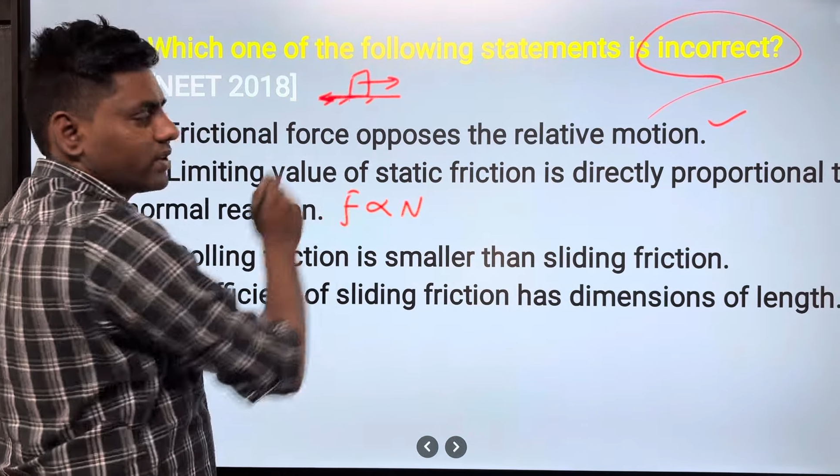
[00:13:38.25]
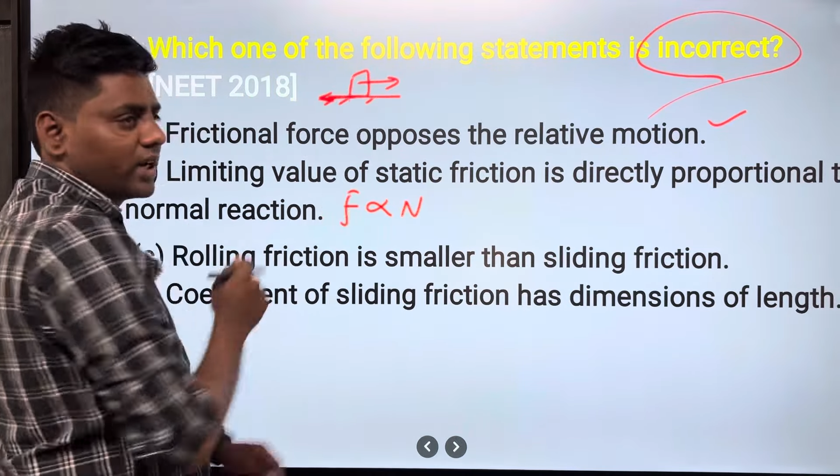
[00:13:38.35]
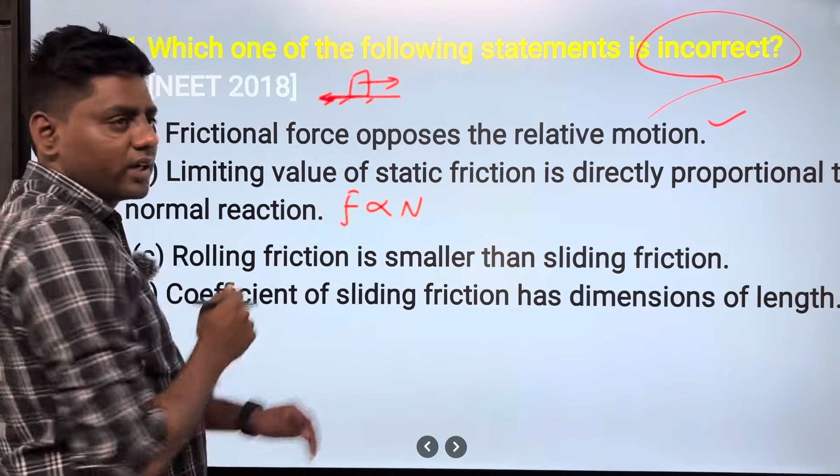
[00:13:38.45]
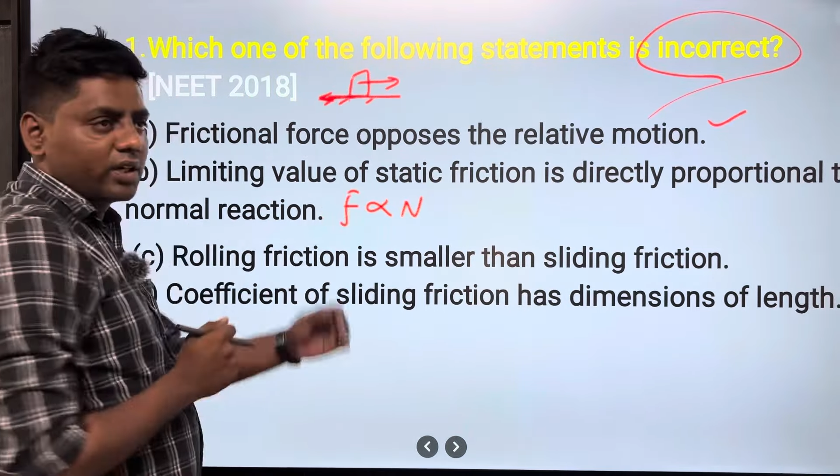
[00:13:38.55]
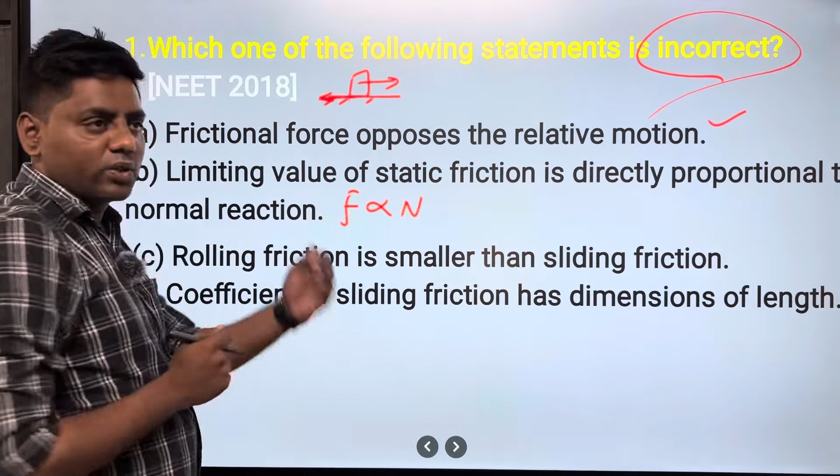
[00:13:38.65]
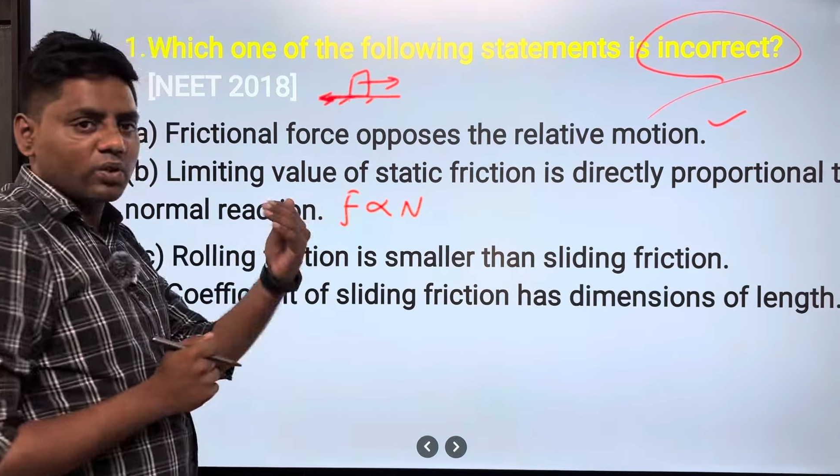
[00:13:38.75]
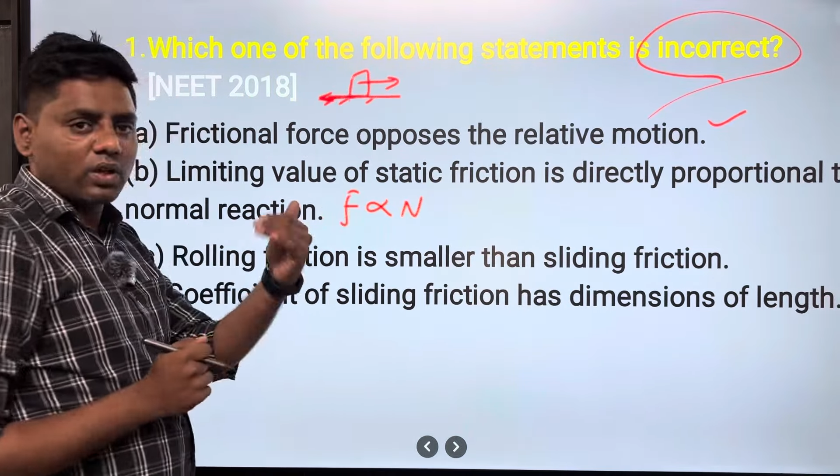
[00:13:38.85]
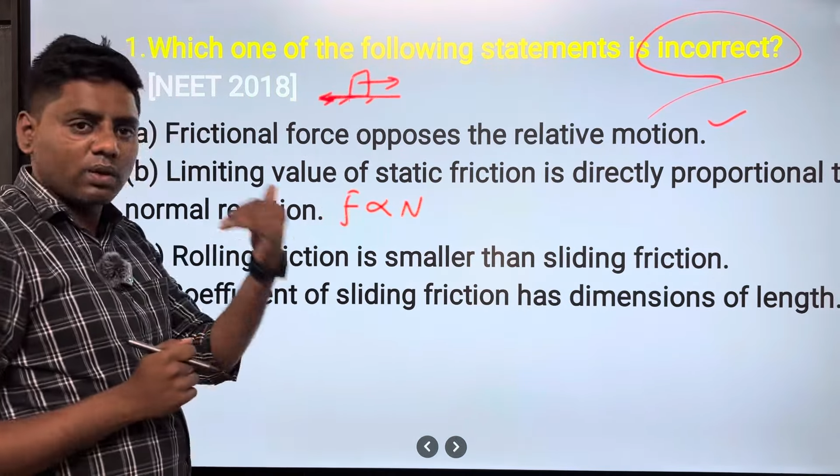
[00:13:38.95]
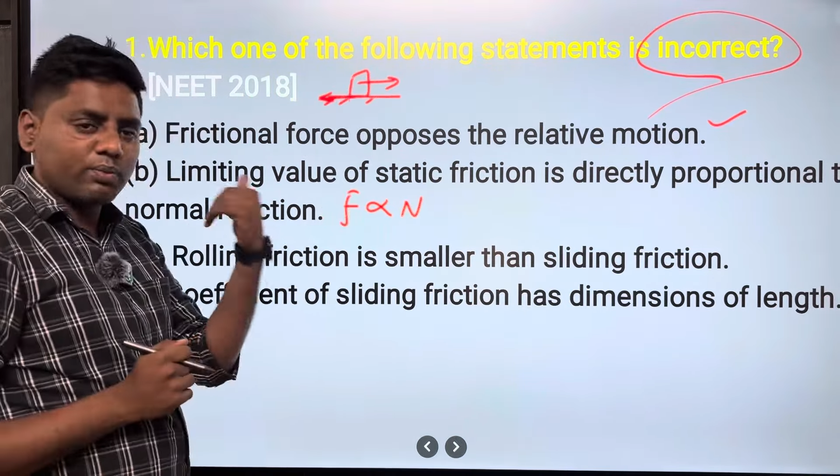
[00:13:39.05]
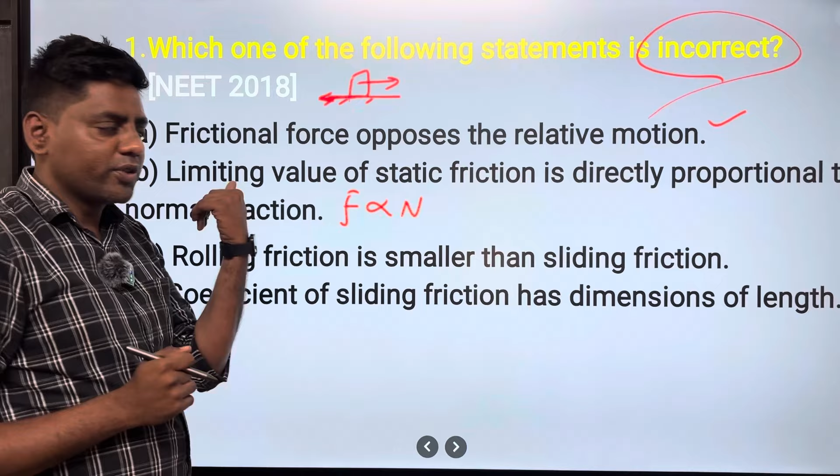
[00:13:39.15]
created into
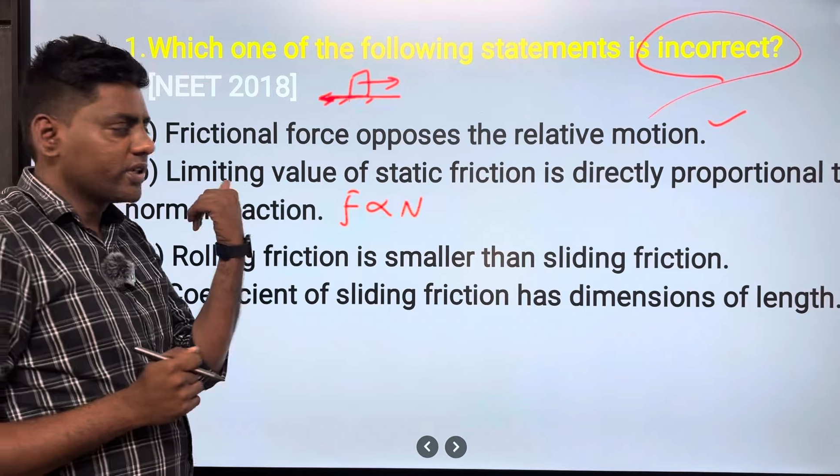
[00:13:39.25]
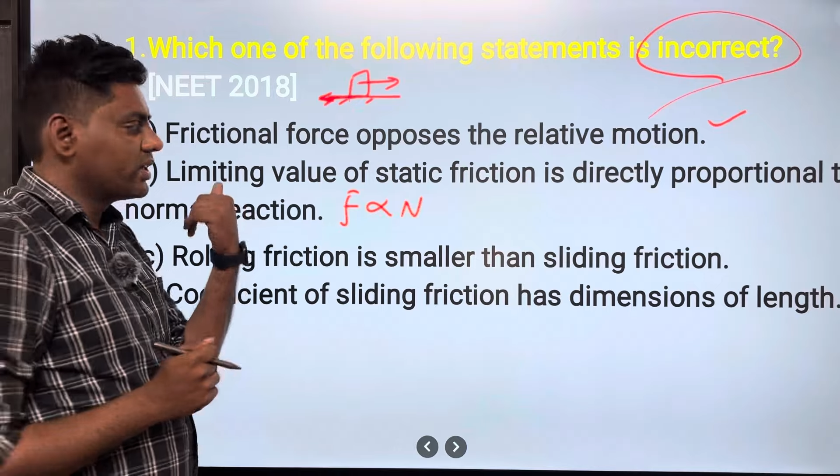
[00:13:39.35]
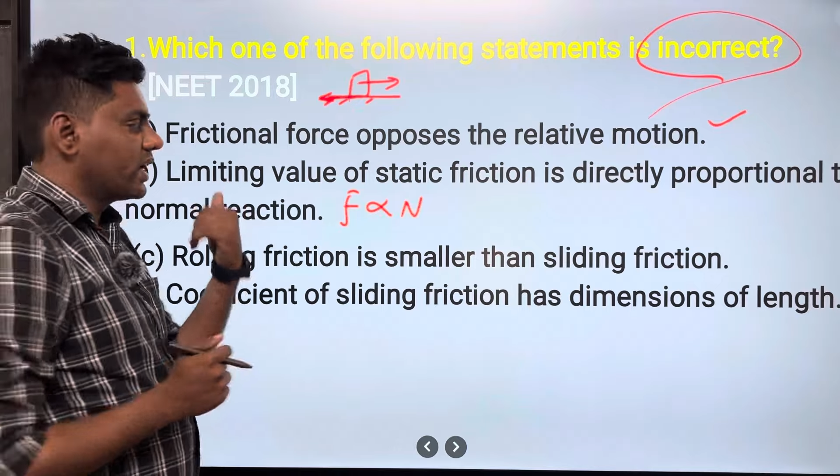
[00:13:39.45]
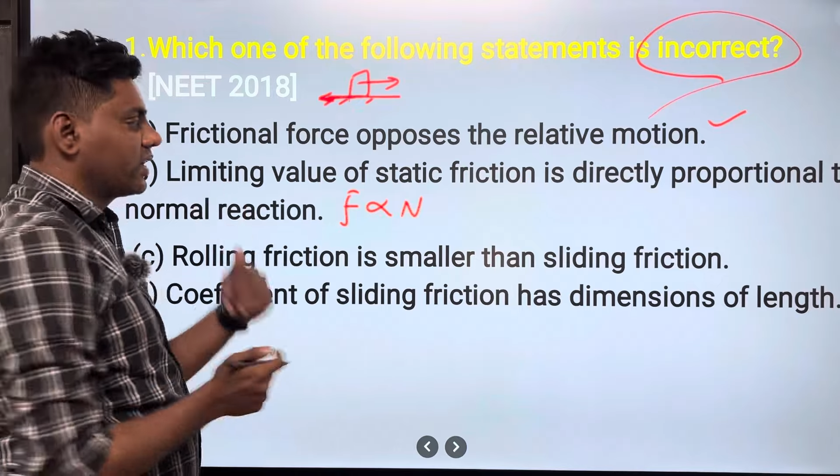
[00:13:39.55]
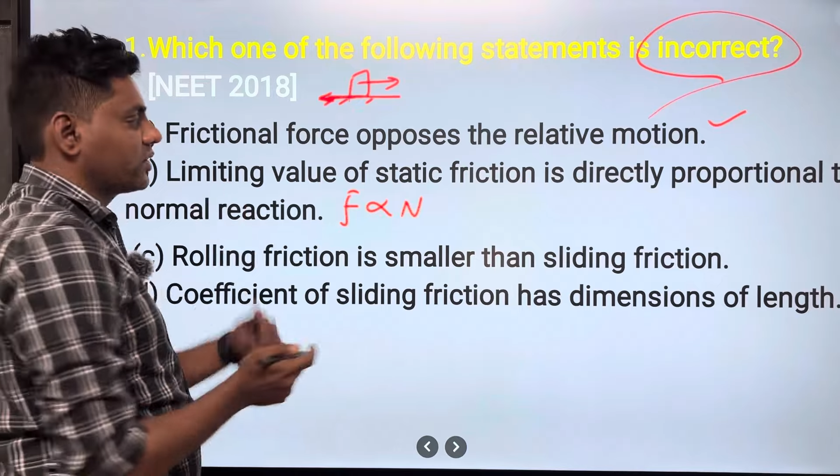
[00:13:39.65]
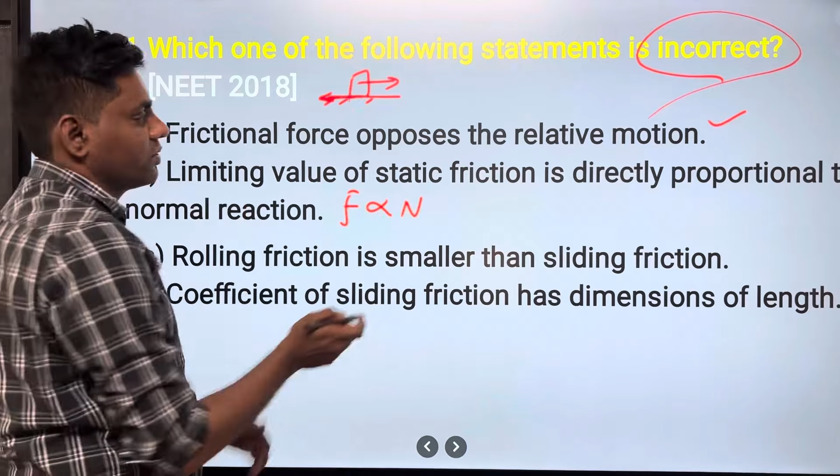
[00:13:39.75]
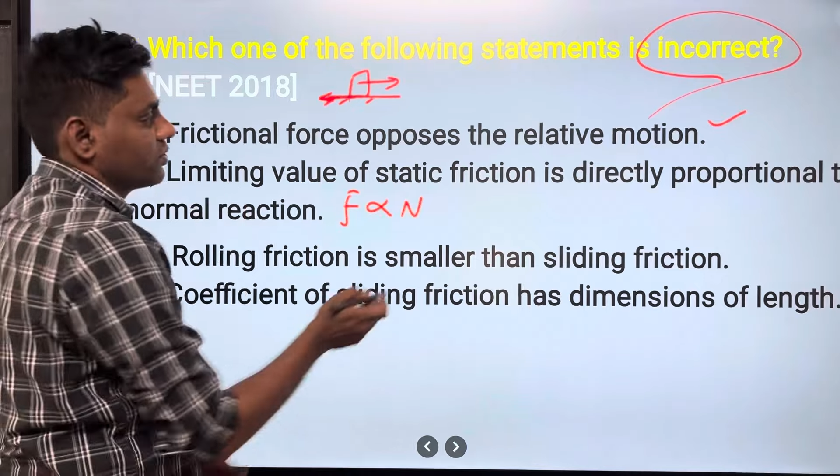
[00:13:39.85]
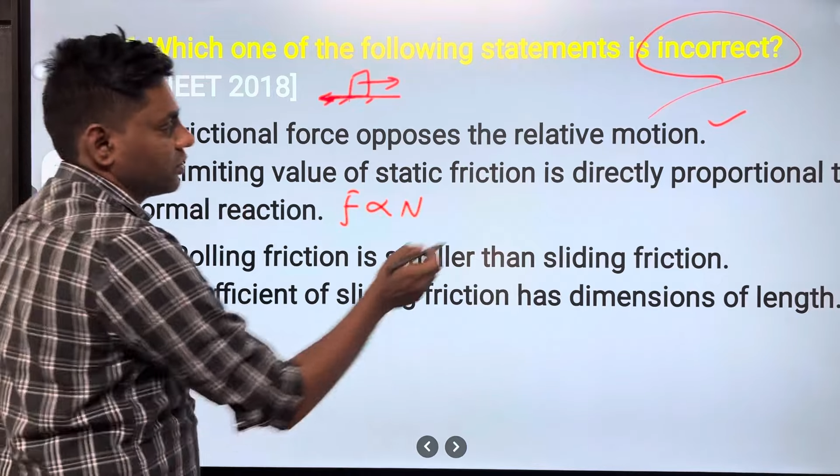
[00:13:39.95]
the opposite direction. So